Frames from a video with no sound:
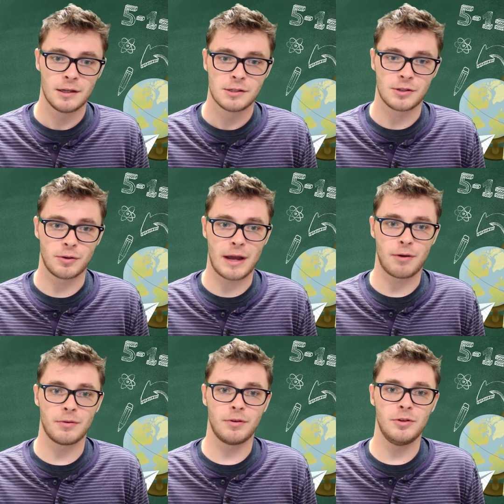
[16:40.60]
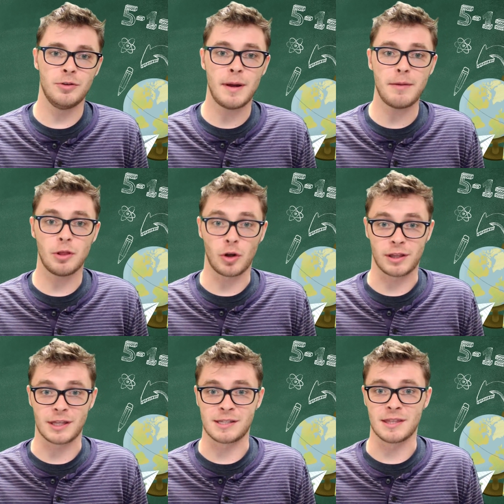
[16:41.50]
So now, you might look
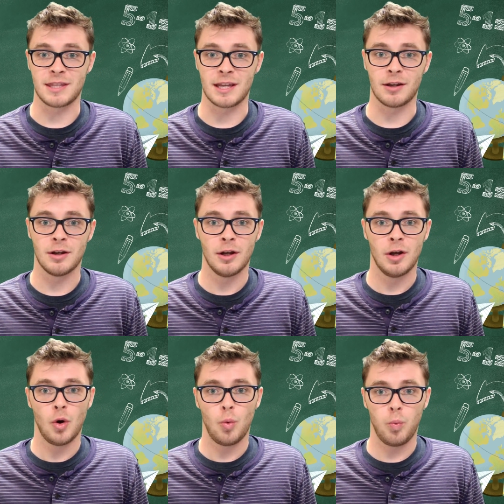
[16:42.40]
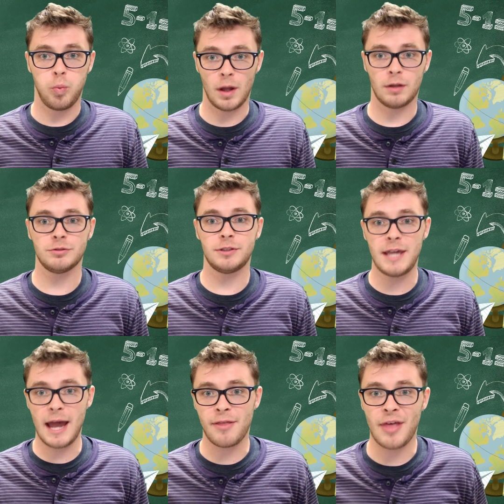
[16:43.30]
at this and think, well,
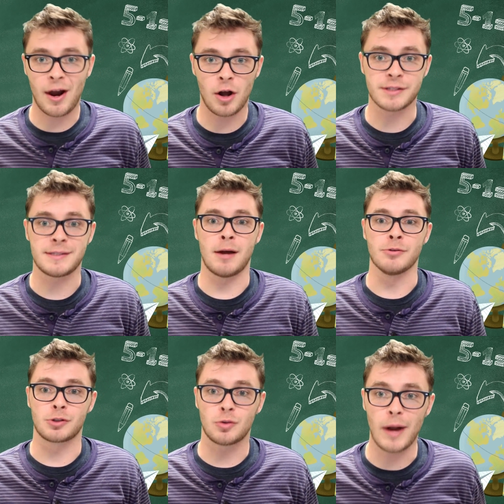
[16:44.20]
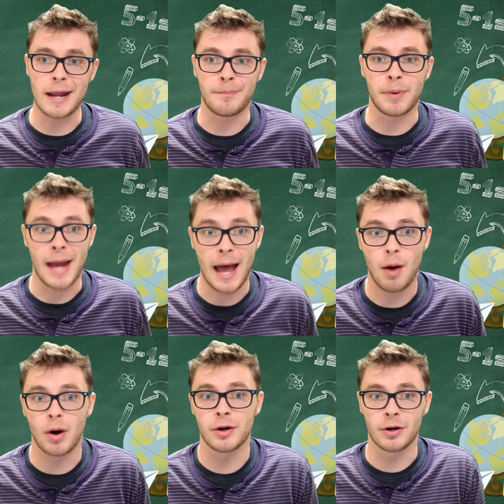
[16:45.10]
yeah, that all sounds great, but
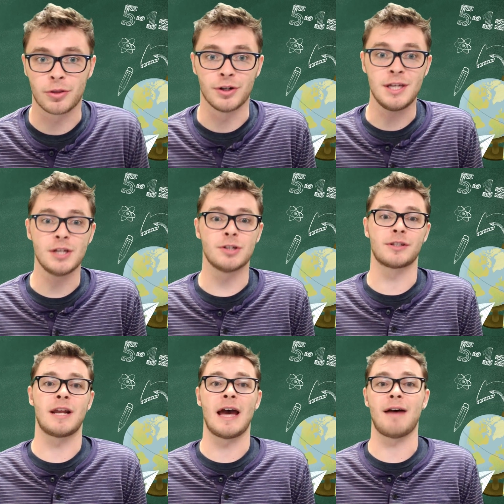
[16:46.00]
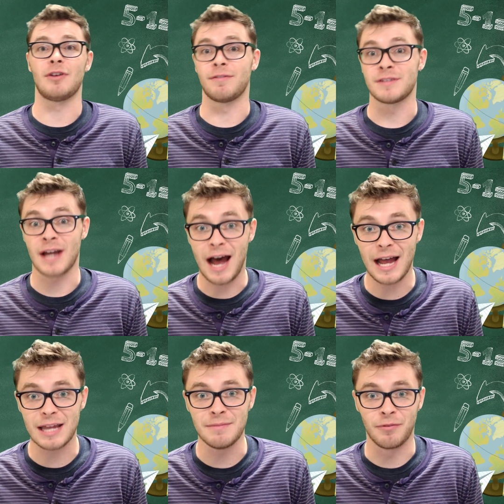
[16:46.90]
how on earth are teachers going to have enough
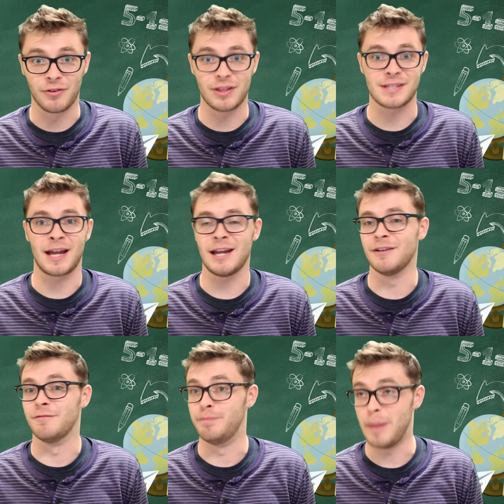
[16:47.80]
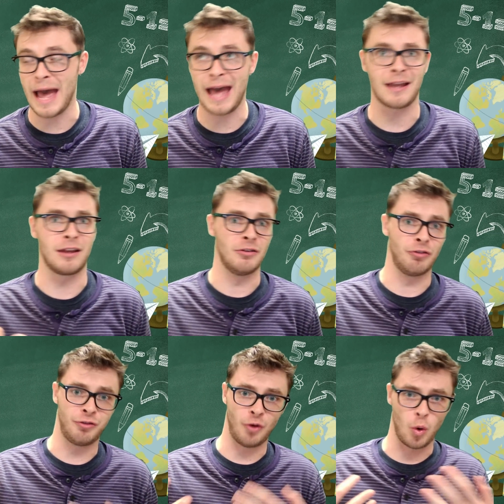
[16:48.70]
time for this kind of back
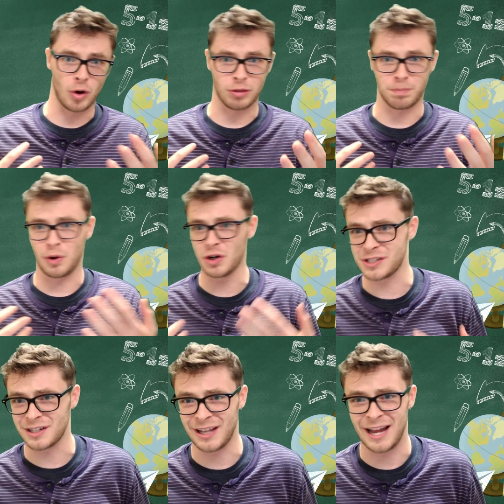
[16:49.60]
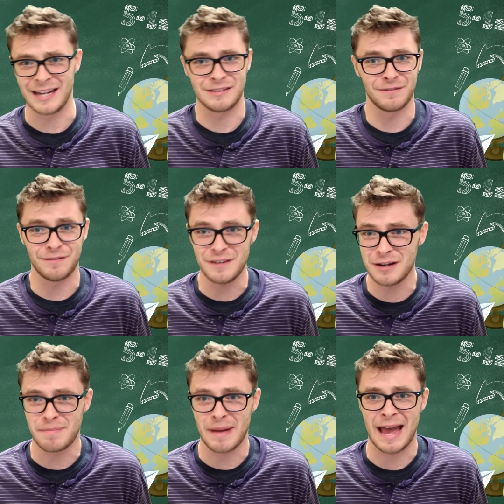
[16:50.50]
and forth personalized
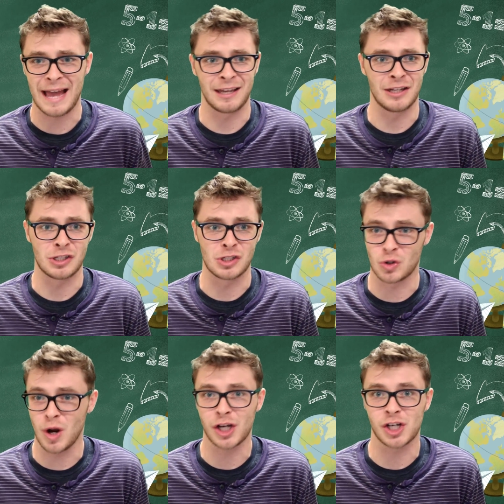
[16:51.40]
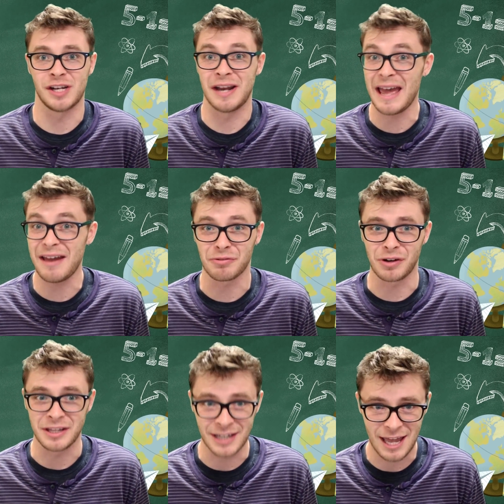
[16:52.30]
feedback and instruction
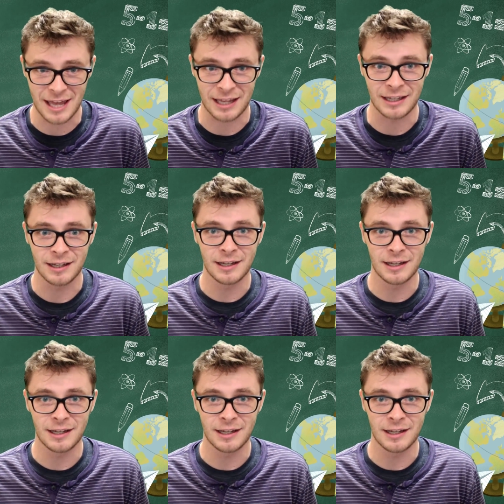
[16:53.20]
every day?